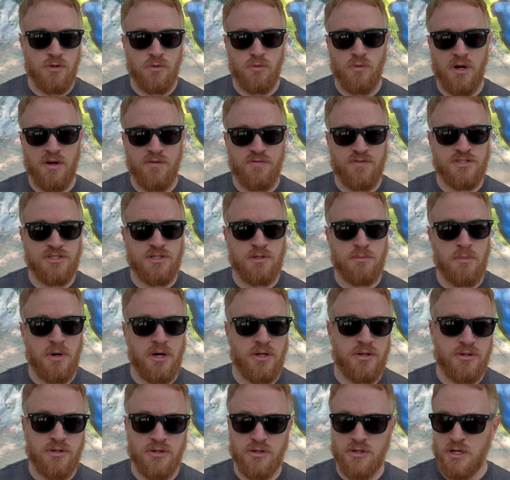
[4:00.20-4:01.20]
wife is the
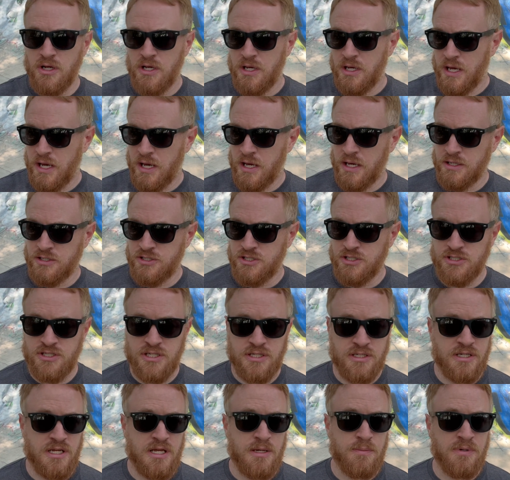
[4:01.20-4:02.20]
mother and
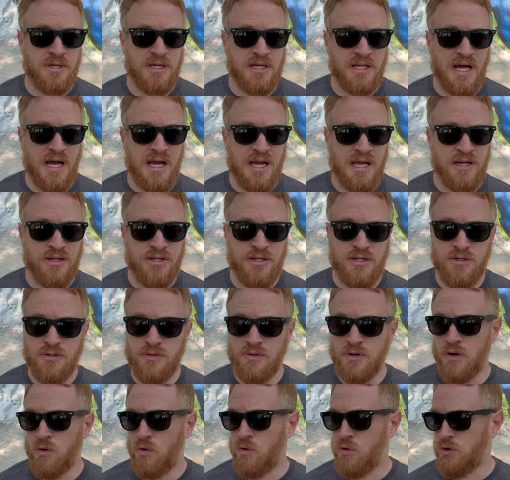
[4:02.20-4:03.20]
she's keeping an eye on
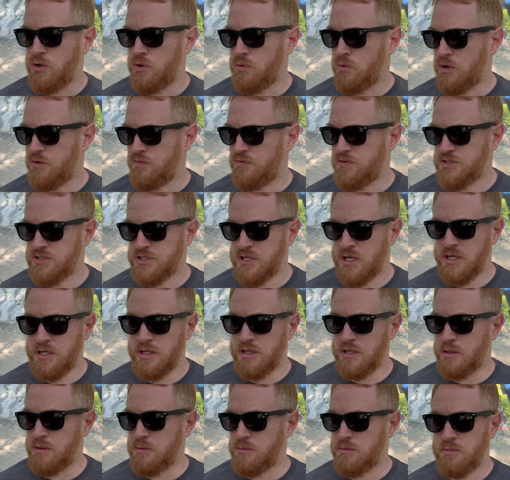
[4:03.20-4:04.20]
you, or your wife is kind
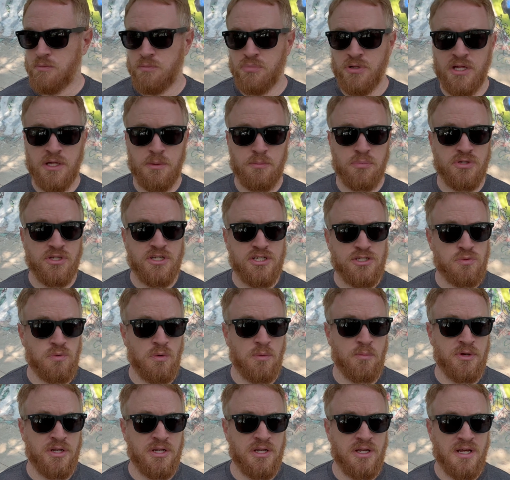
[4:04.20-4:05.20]
of playing
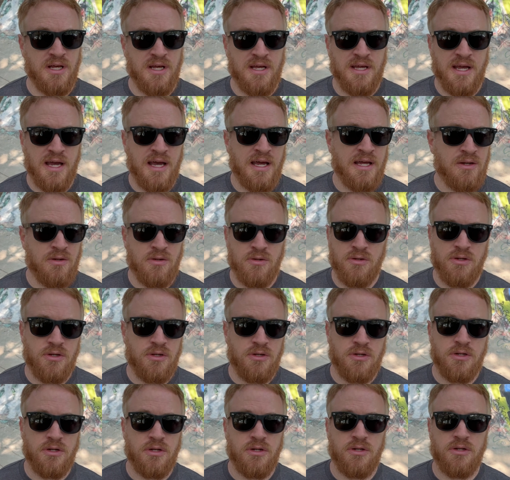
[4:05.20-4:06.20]
policewoman. And
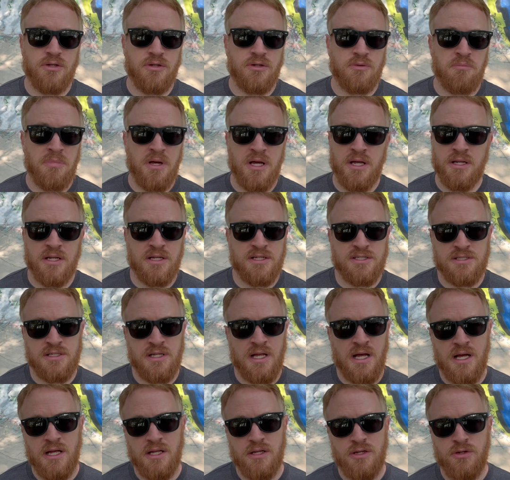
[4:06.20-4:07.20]
men,
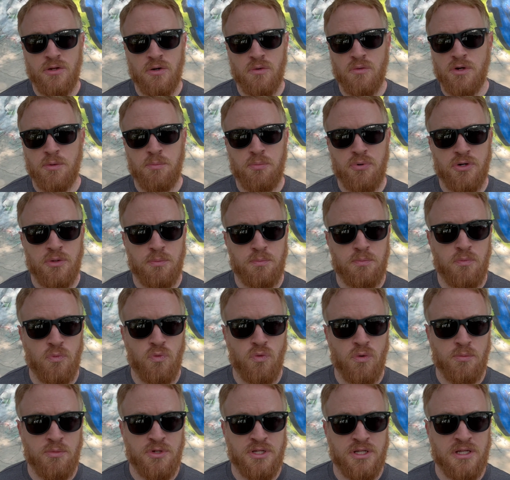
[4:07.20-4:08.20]
you don't want to put a
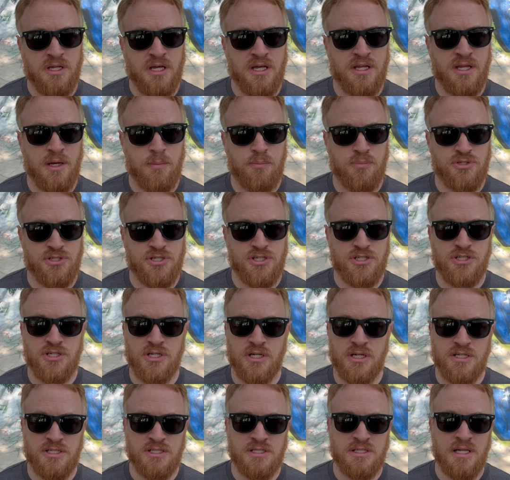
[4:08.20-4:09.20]
woman in that
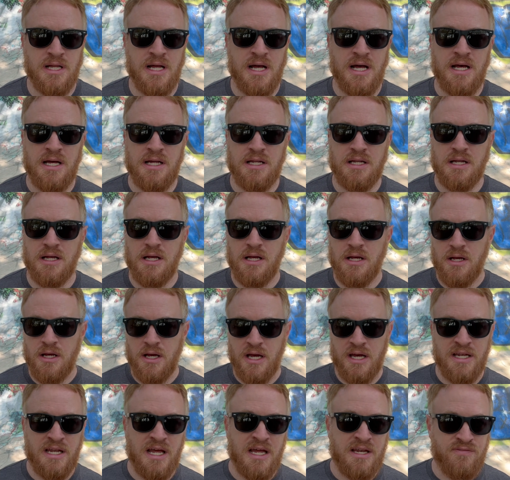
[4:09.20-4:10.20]
position. It's not
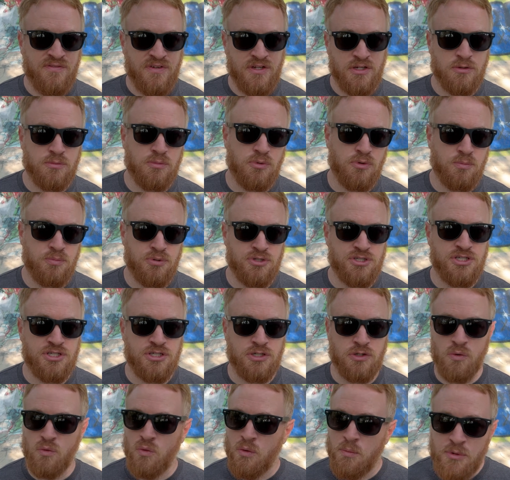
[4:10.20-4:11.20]
an enviable
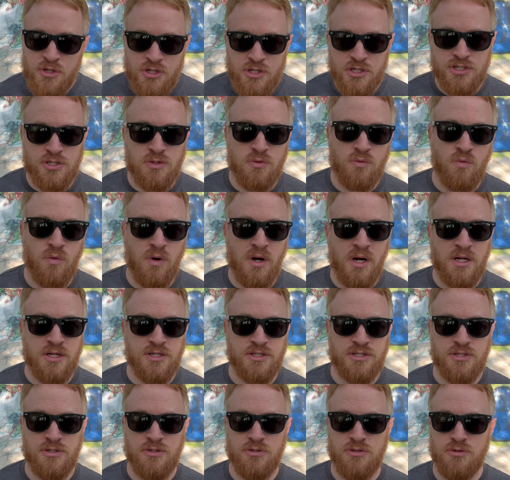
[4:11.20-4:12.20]
position. A woman doesn't want
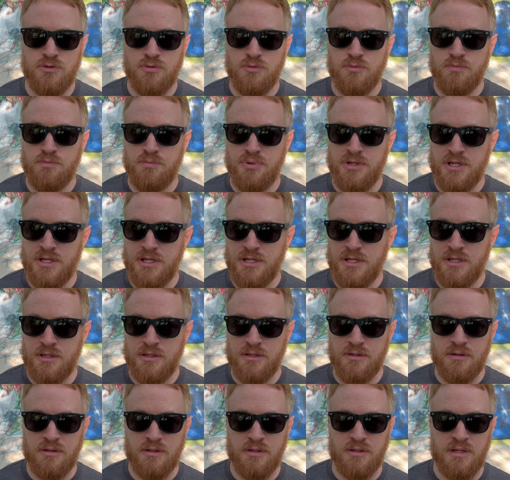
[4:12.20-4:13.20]
to be
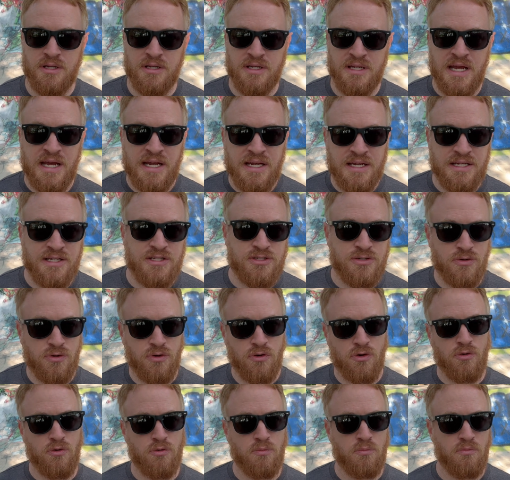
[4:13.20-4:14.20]
the nanny to
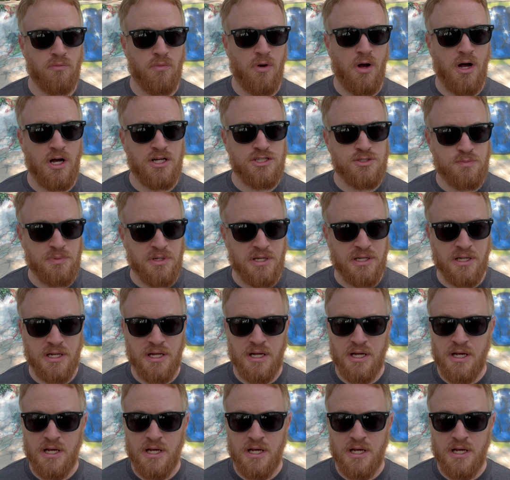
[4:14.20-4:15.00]
her husband.